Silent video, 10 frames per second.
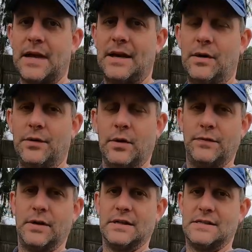I don't know
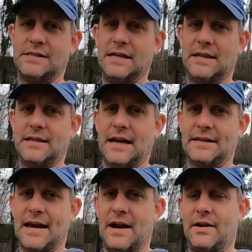if you can see the
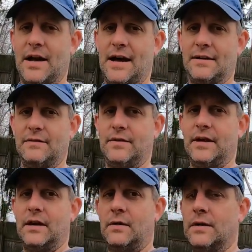dead cat or not in the
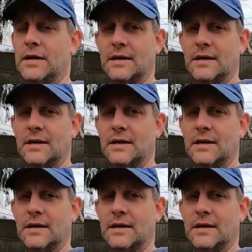video.